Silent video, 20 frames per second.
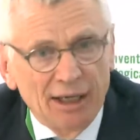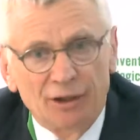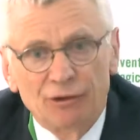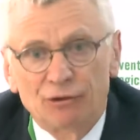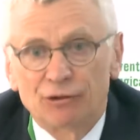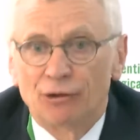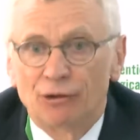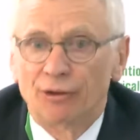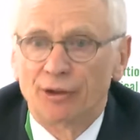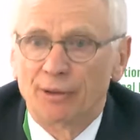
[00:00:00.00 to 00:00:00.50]

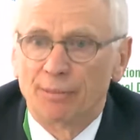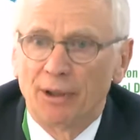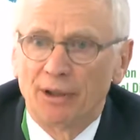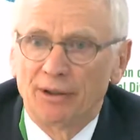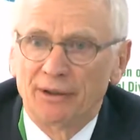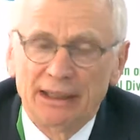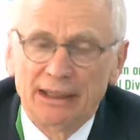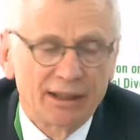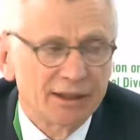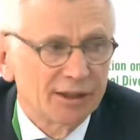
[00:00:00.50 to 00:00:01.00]
drawn
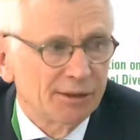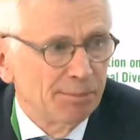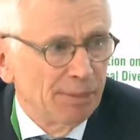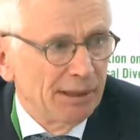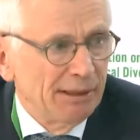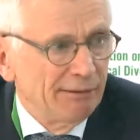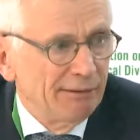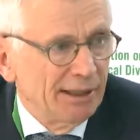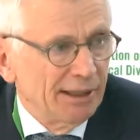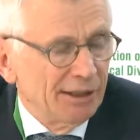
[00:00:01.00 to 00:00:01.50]
upon the
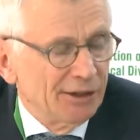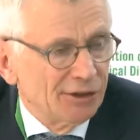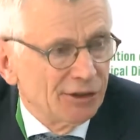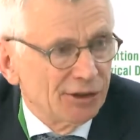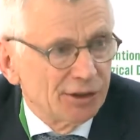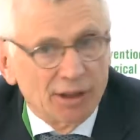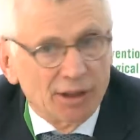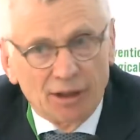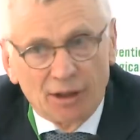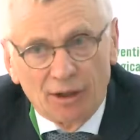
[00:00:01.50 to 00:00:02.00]

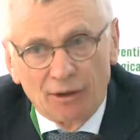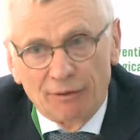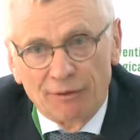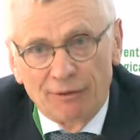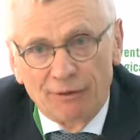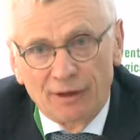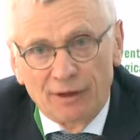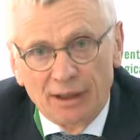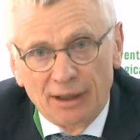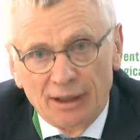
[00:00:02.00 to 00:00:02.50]
experience
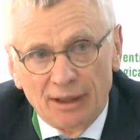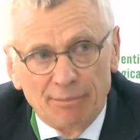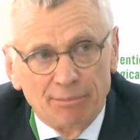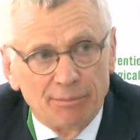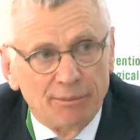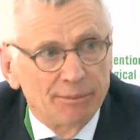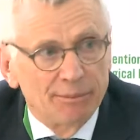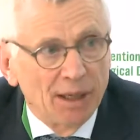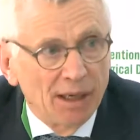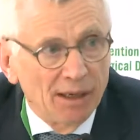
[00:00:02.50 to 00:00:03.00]
of
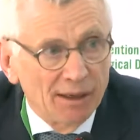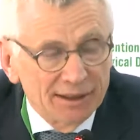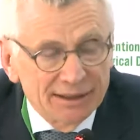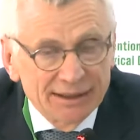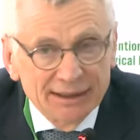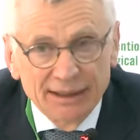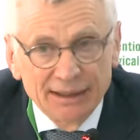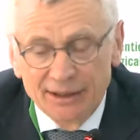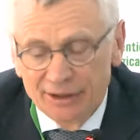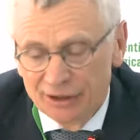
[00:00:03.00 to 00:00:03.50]

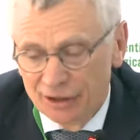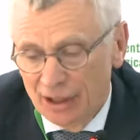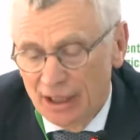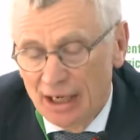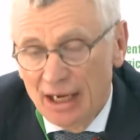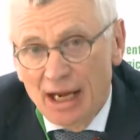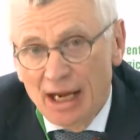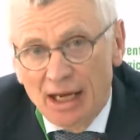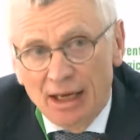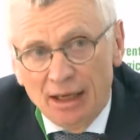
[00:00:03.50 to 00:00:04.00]
parties,
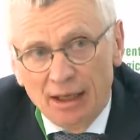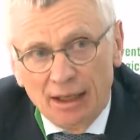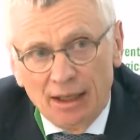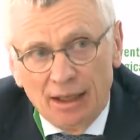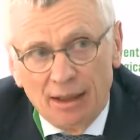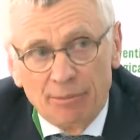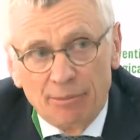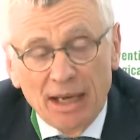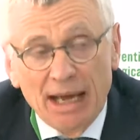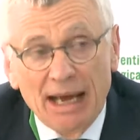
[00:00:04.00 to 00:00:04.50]

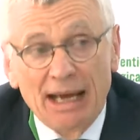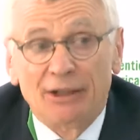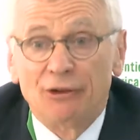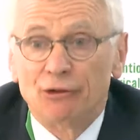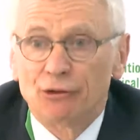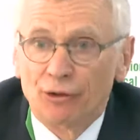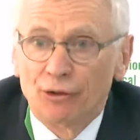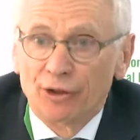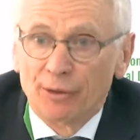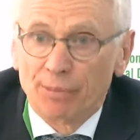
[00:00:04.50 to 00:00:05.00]
and
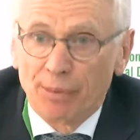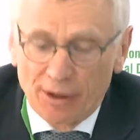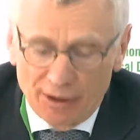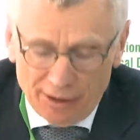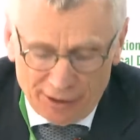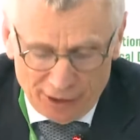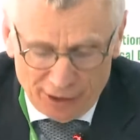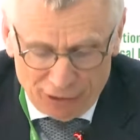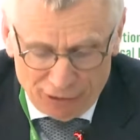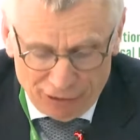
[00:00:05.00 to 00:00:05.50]
drawn
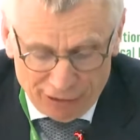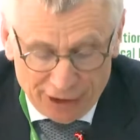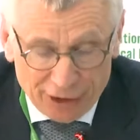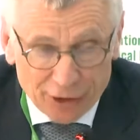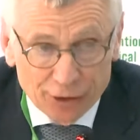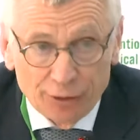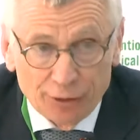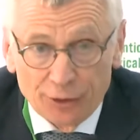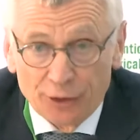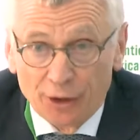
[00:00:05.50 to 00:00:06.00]
upon
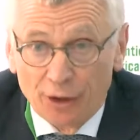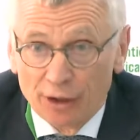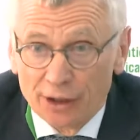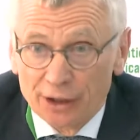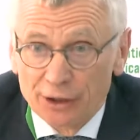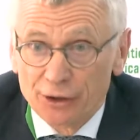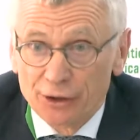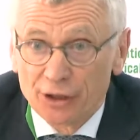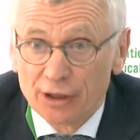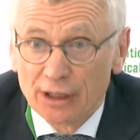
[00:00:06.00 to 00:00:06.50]
traditional
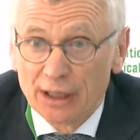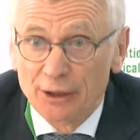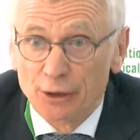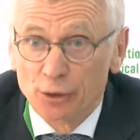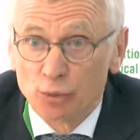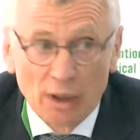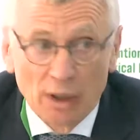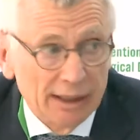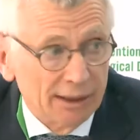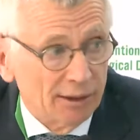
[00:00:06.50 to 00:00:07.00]
knowledge
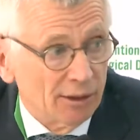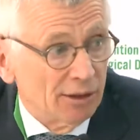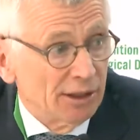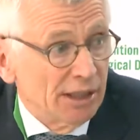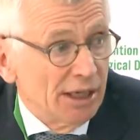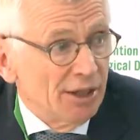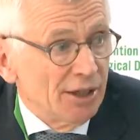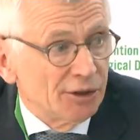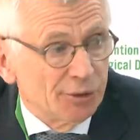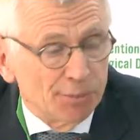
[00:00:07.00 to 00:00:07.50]
as well,
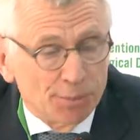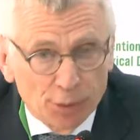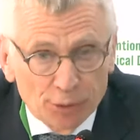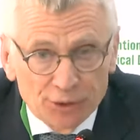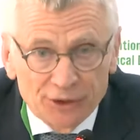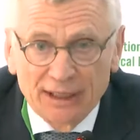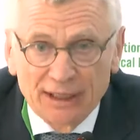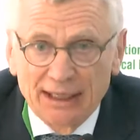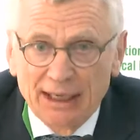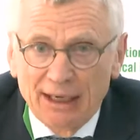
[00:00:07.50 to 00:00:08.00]
to
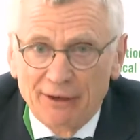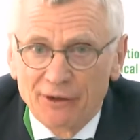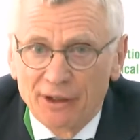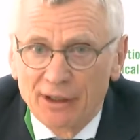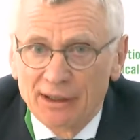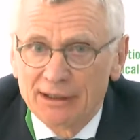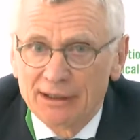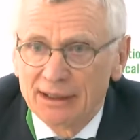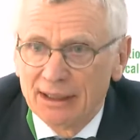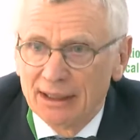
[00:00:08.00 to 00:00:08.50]
put
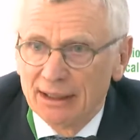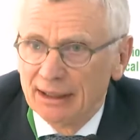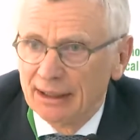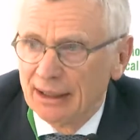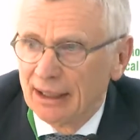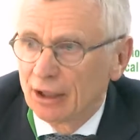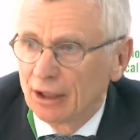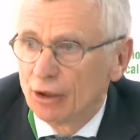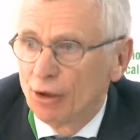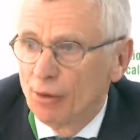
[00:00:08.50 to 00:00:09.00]
together
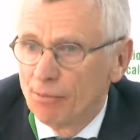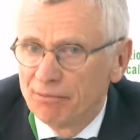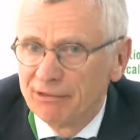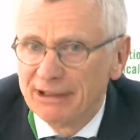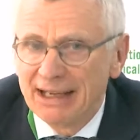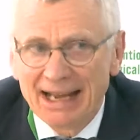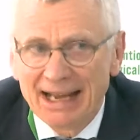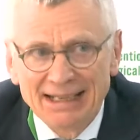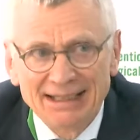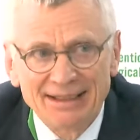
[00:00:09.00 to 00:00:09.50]
a
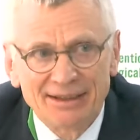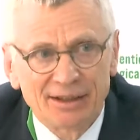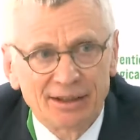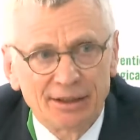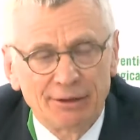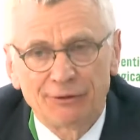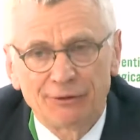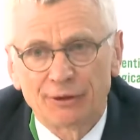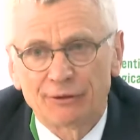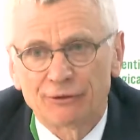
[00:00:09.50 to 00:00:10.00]

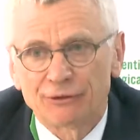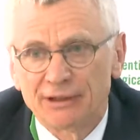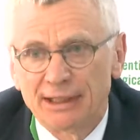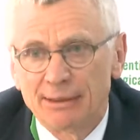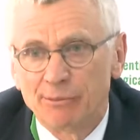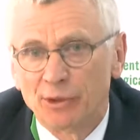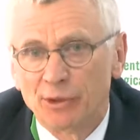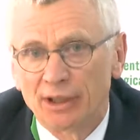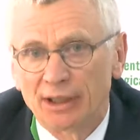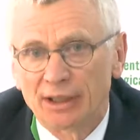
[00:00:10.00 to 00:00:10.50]
comprehensive
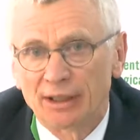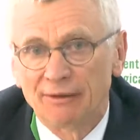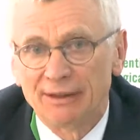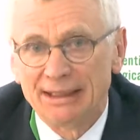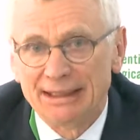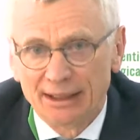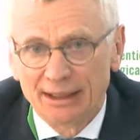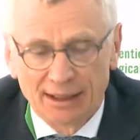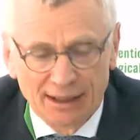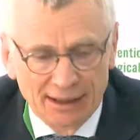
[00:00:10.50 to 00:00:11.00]
framework of
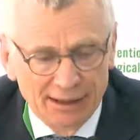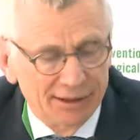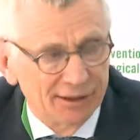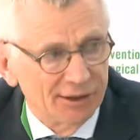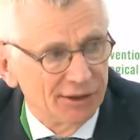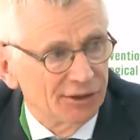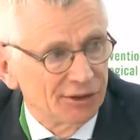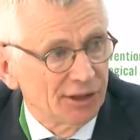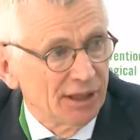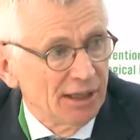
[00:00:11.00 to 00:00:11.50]

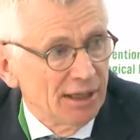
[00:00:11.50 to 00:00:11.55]
indicators.